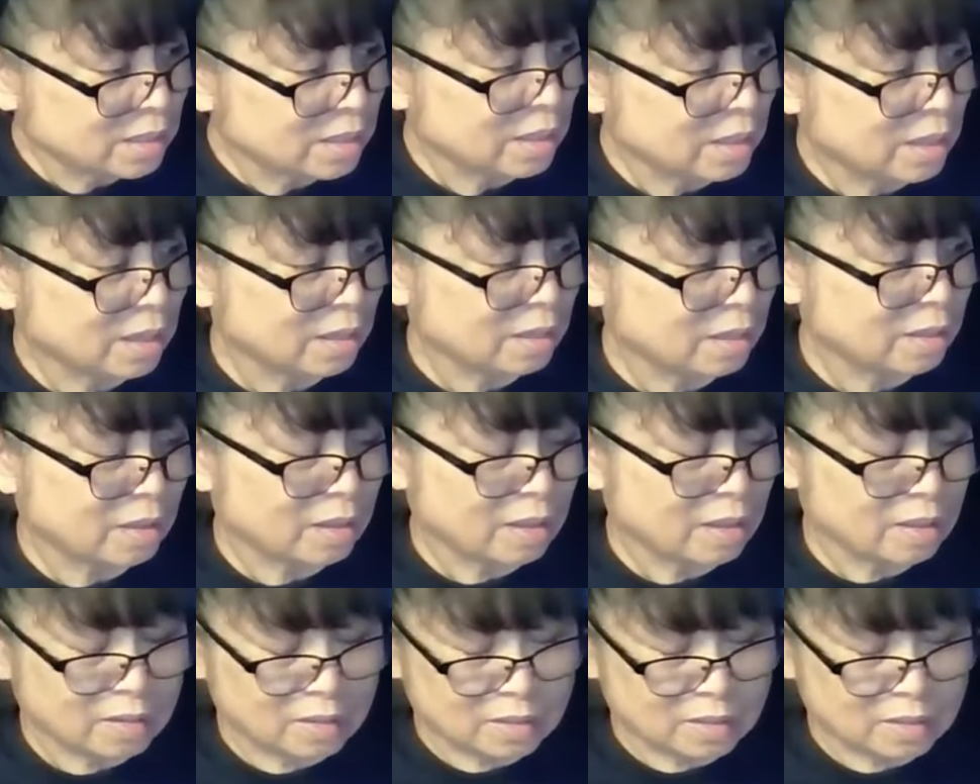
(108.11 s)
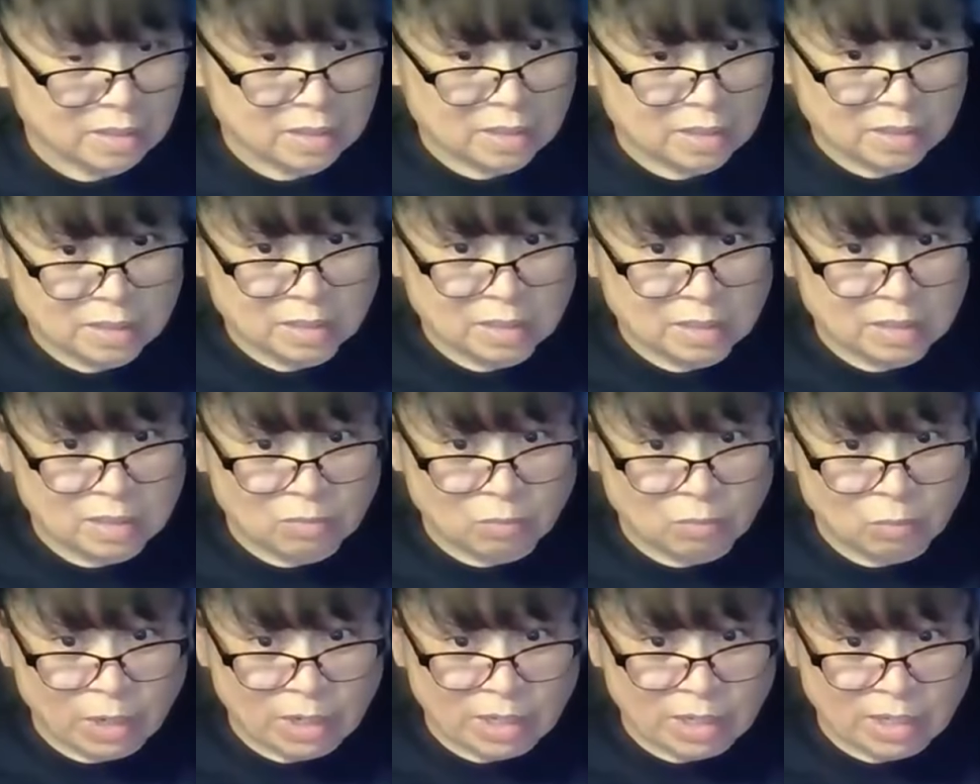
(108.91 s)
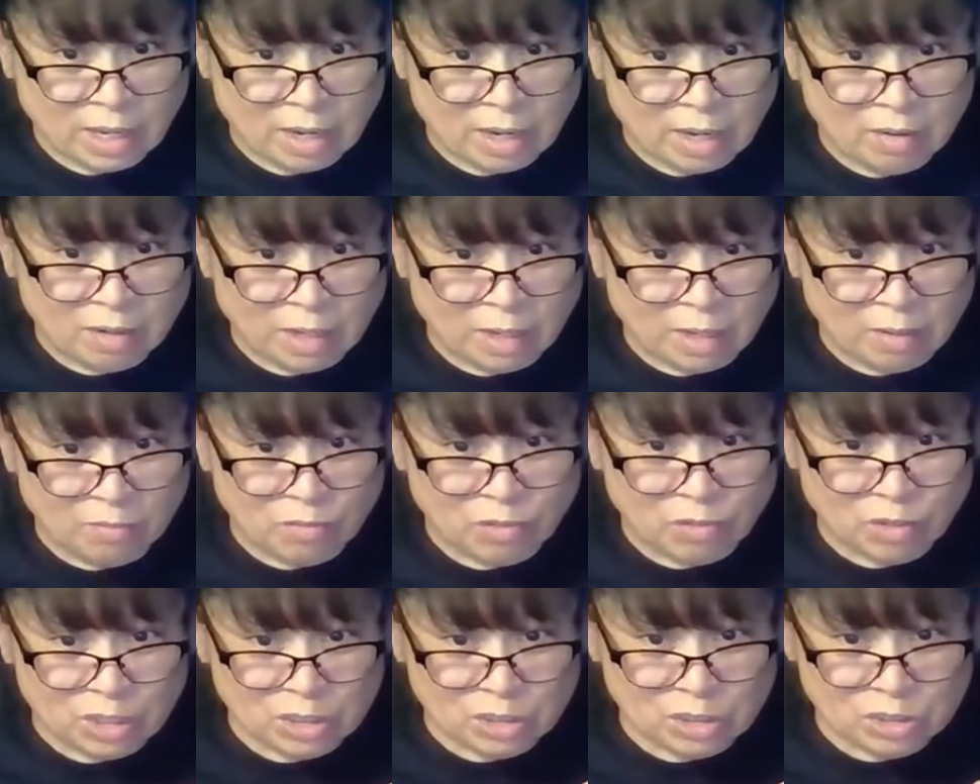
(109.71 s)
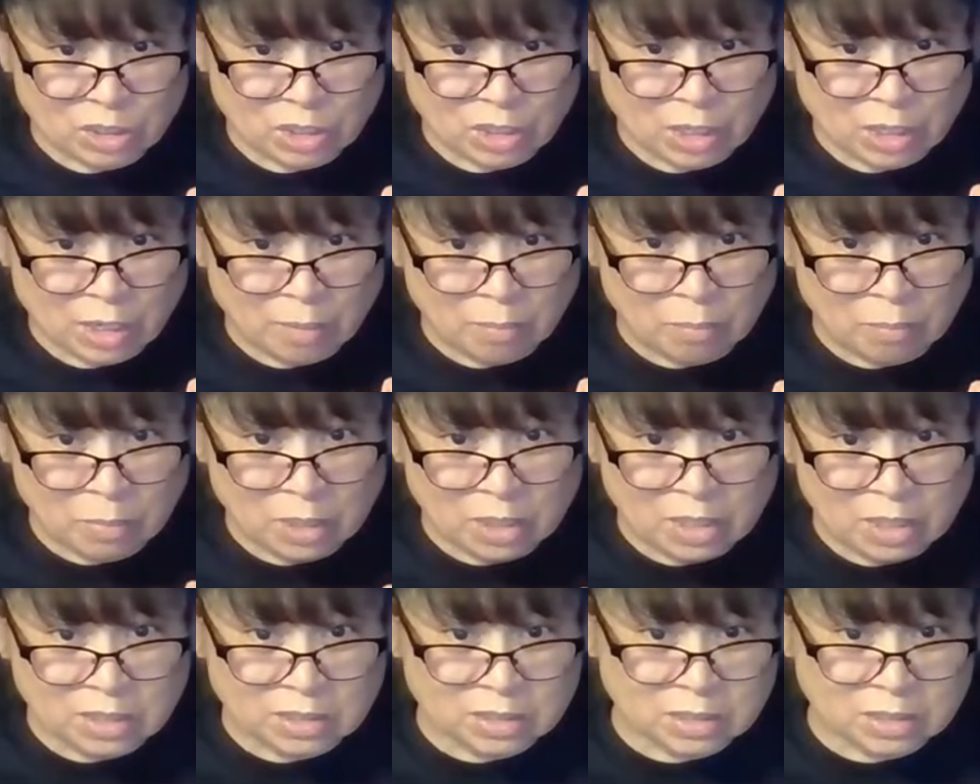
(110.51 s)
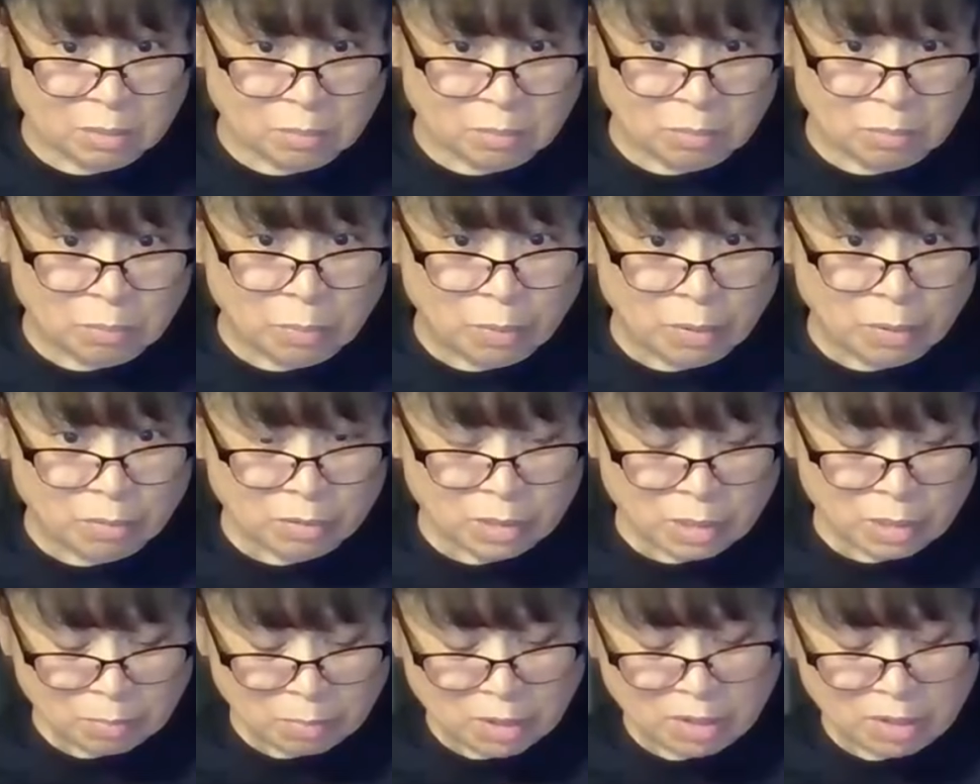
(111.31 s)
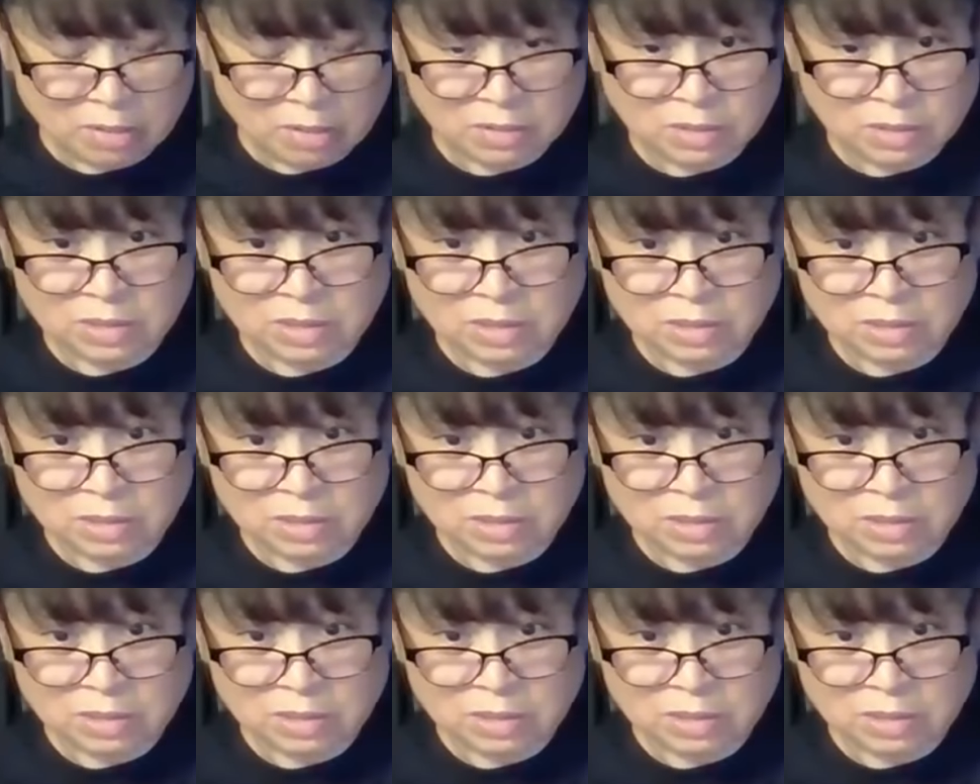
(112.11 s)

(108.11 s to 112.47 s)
Right now I'm finishing up making some Pokeballs.